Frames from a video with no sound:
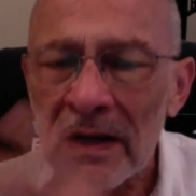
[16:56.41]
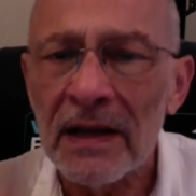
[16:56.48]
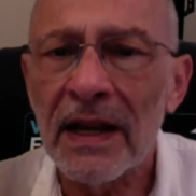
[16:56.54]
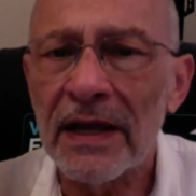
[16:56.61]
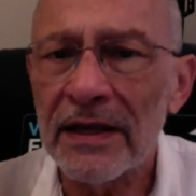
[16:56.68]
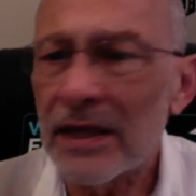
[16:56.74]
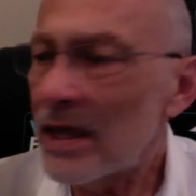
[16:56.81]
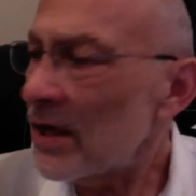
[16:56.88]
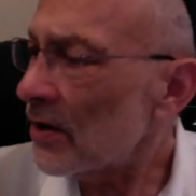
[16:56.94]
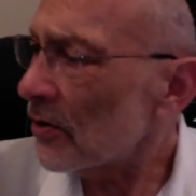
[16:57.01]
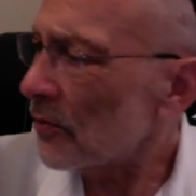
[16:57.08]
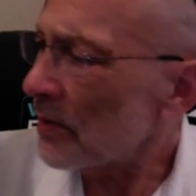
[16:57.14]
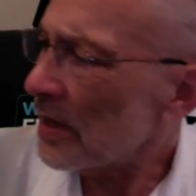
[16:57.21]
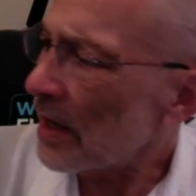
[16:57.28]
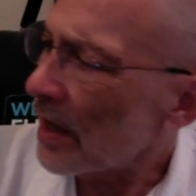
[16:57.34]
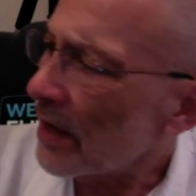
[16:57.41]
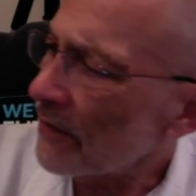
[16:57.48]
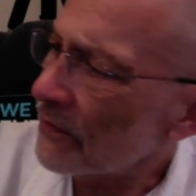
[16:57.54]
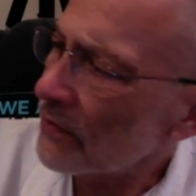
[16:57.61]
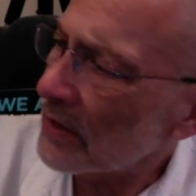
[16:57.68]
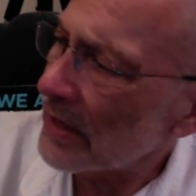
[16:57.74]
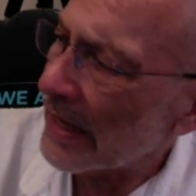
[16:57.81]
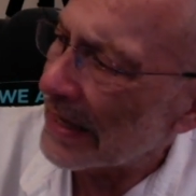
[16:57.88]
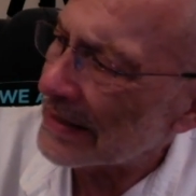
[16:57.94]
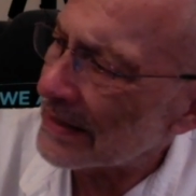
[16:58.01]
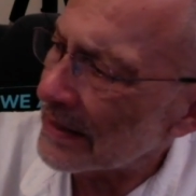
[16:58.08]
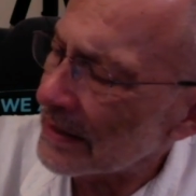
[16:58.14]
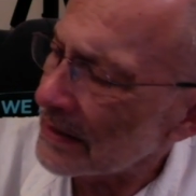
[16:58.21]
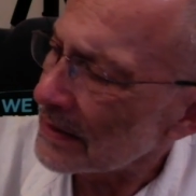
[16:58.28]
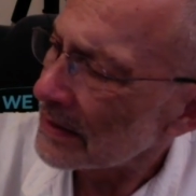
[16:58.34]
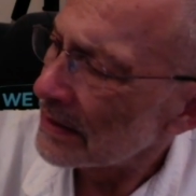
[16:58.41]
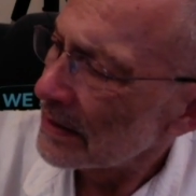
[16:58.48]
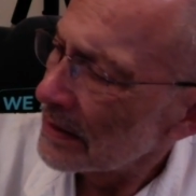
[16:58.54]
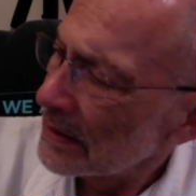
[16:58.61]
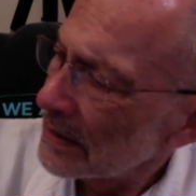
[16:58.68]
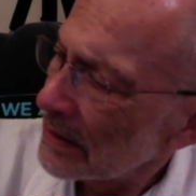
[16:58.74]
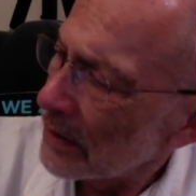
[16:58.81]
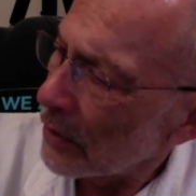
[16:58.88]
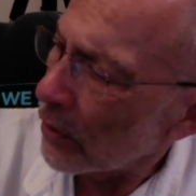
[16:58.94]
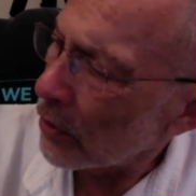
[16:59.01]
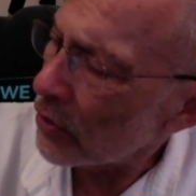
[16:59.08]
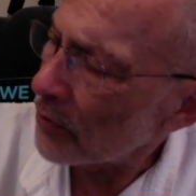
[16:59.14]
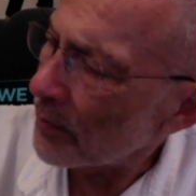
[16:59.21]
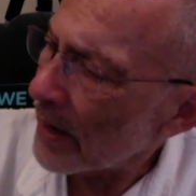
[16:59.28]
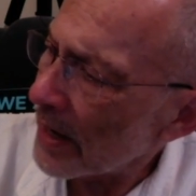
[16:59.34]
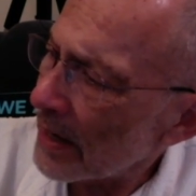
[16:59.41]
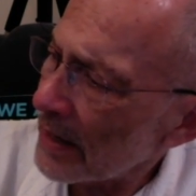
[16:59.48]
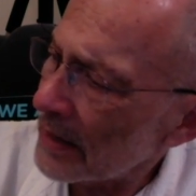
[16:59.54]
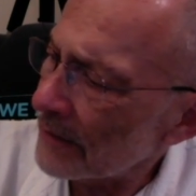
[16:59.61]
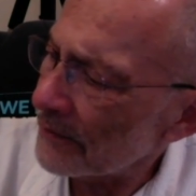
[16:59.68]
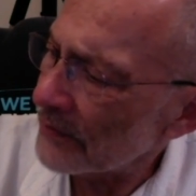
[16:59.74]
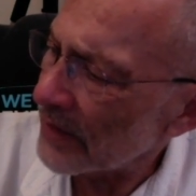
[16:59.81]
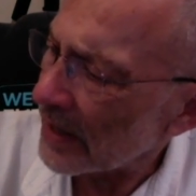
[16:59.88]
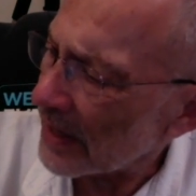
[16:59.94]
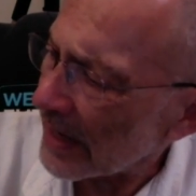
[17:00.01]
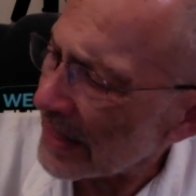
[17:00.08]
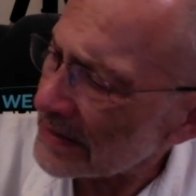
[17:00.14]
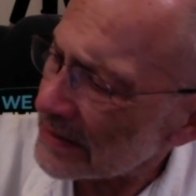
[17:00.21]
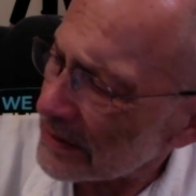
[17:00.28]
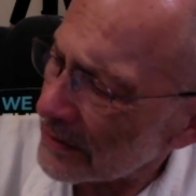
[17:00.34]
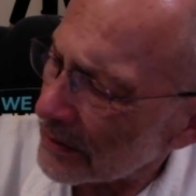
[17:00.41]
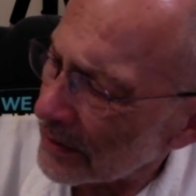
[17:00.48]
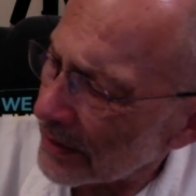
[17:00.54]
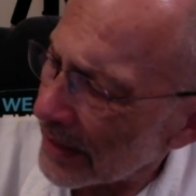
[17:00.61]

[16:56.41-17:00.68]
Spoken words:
Like here, we have Keter, Chokhmah, the classical